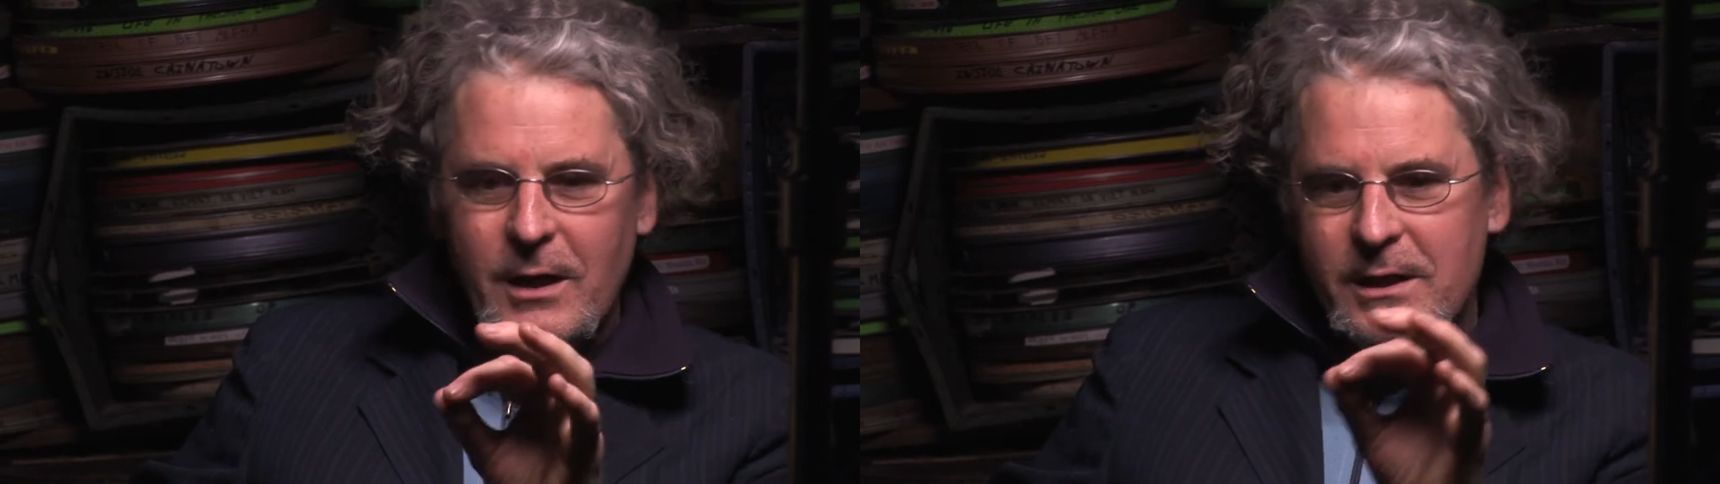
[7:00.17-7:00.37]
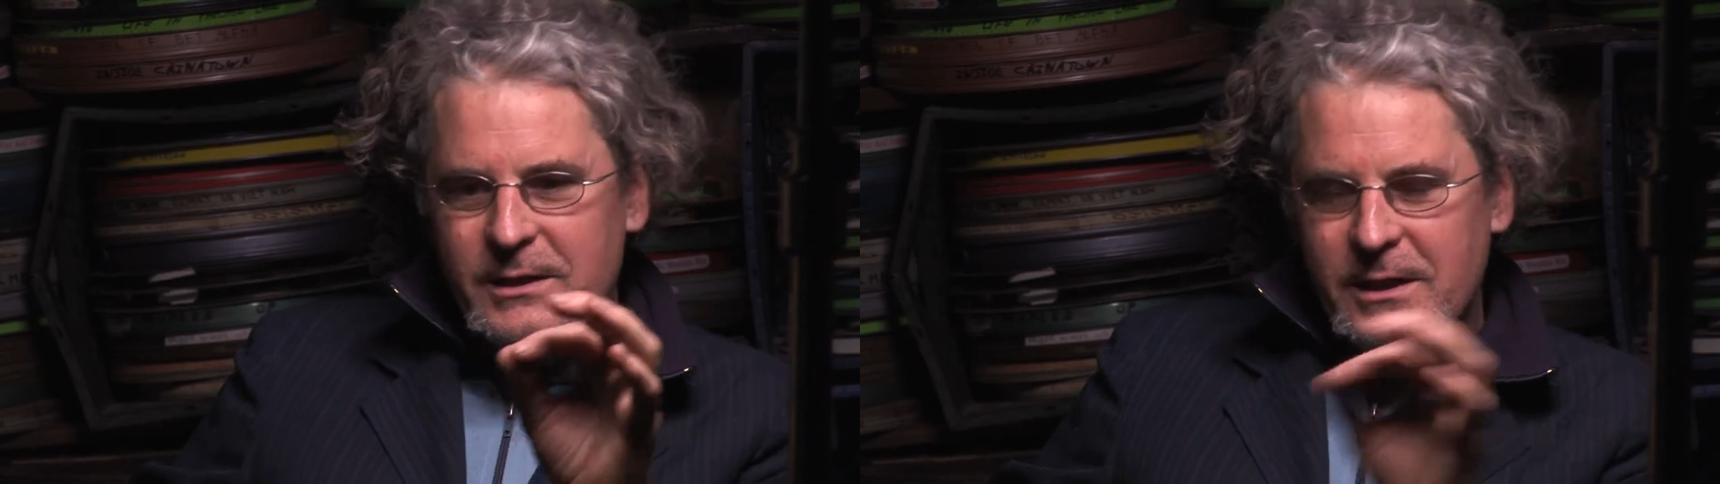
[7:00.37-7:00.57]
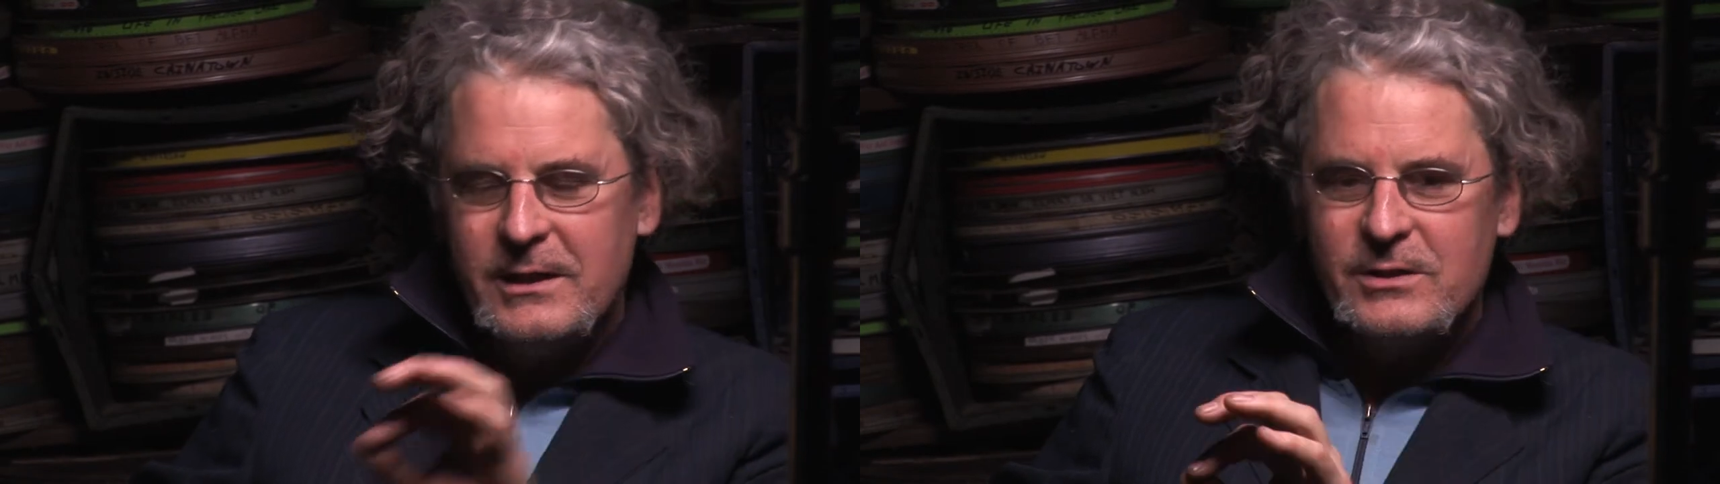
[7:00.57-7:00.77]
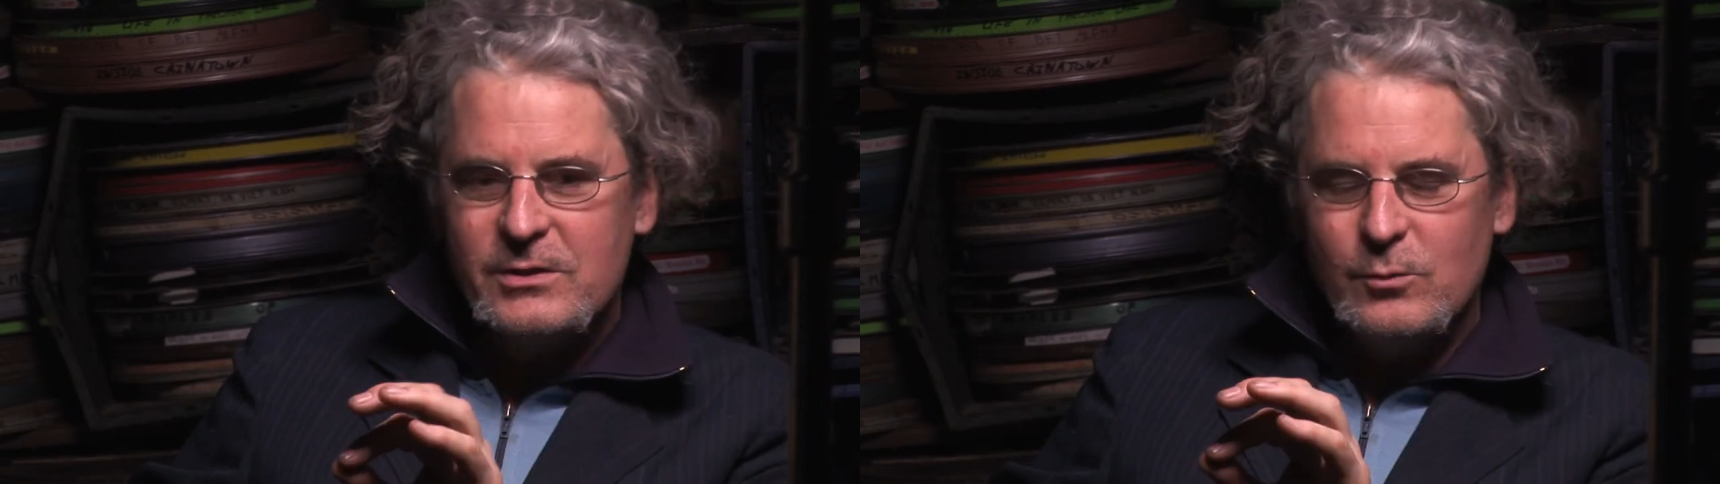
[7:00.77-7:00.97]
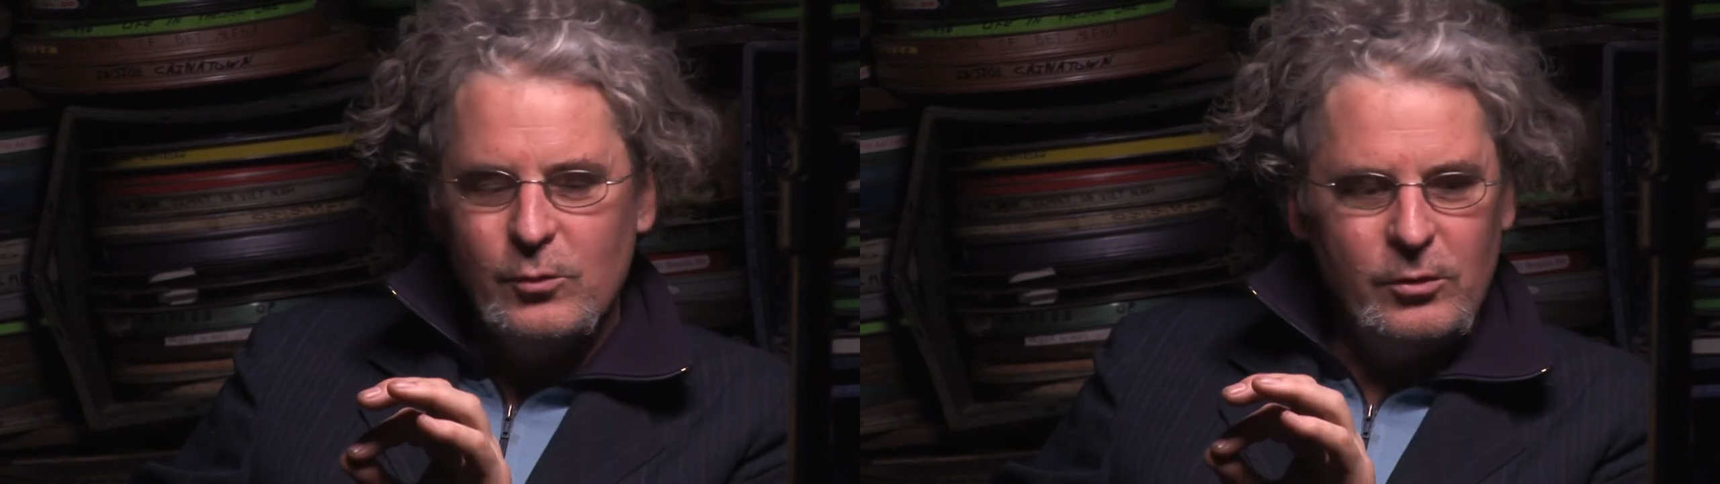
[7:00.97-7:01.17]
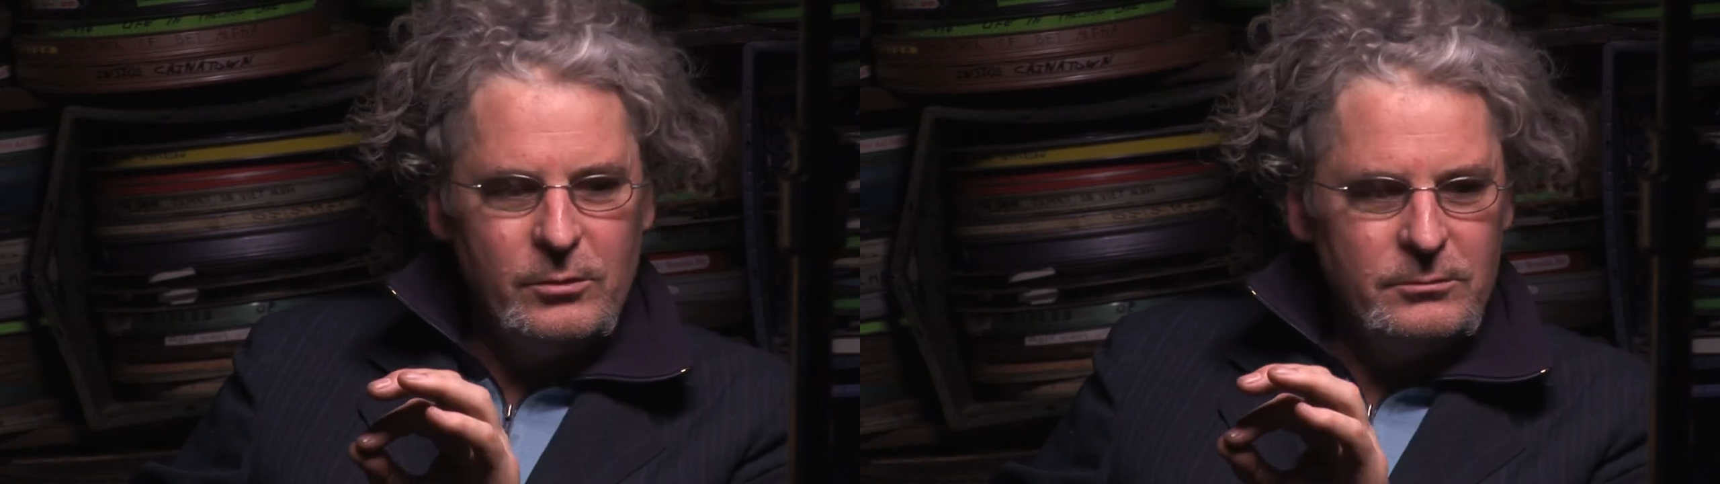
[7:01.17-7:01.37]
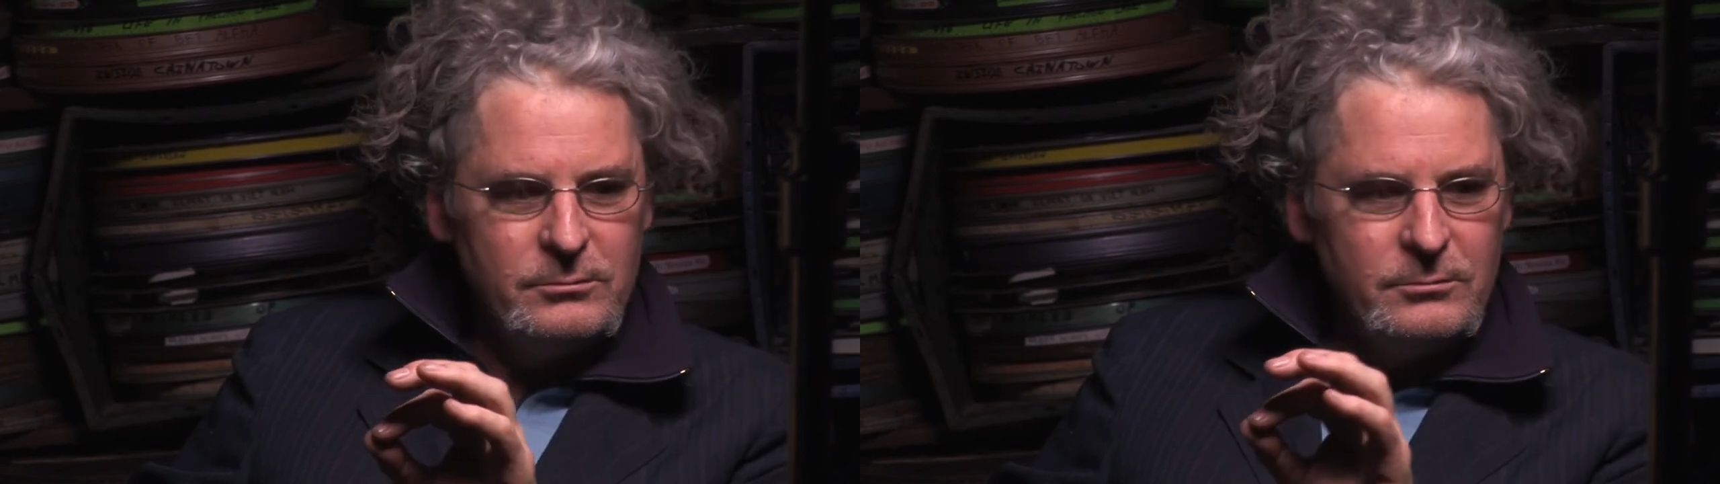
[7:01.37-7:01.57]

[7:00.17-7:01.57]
ideas will